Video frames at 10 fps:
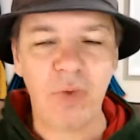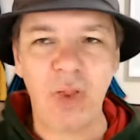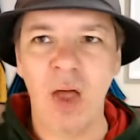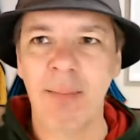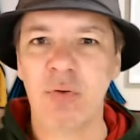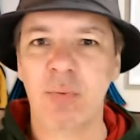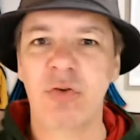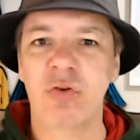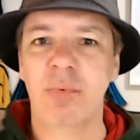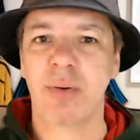as well as
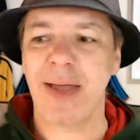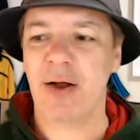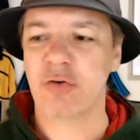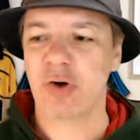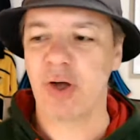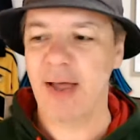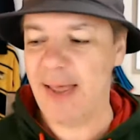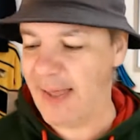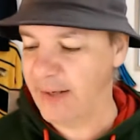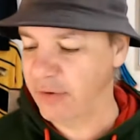Super Rugby Aotearoa
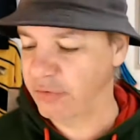and